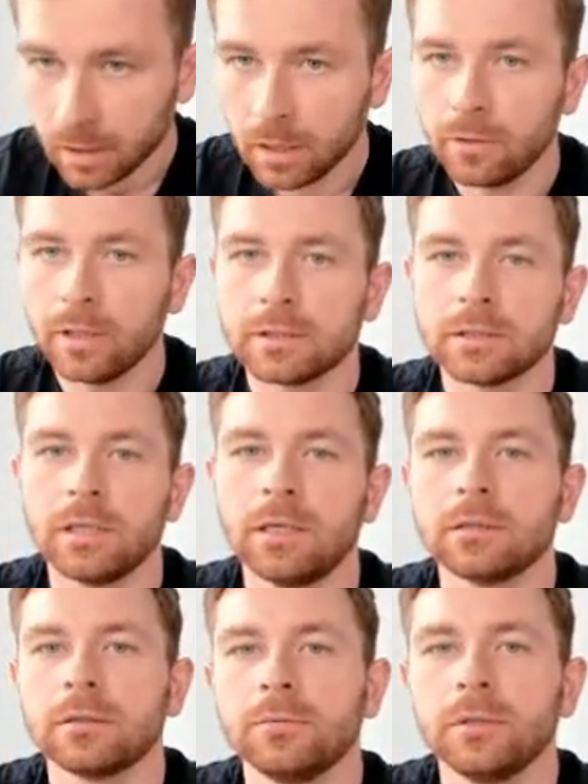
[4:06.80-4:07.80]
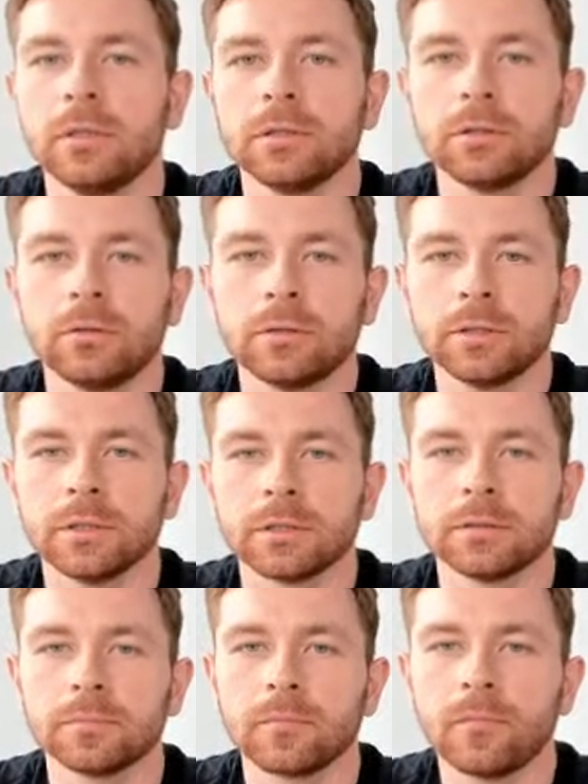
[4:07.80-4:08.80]
let's start with the
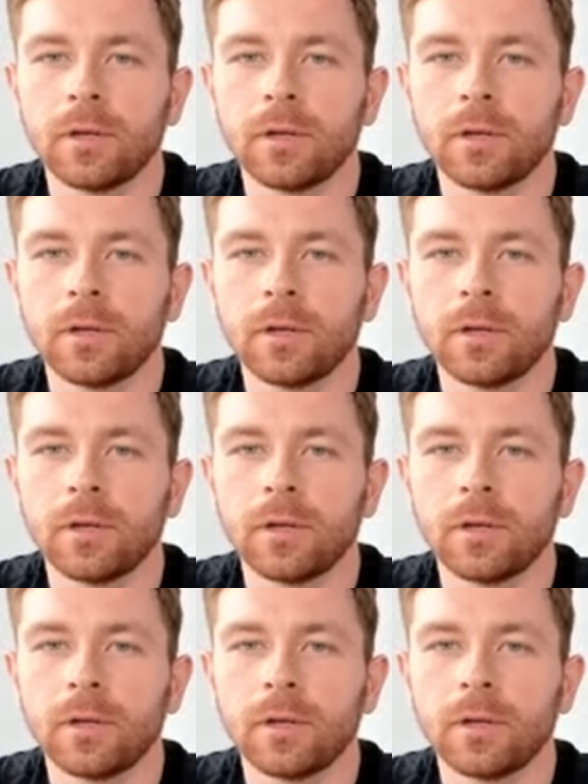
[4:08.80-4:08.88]
sources.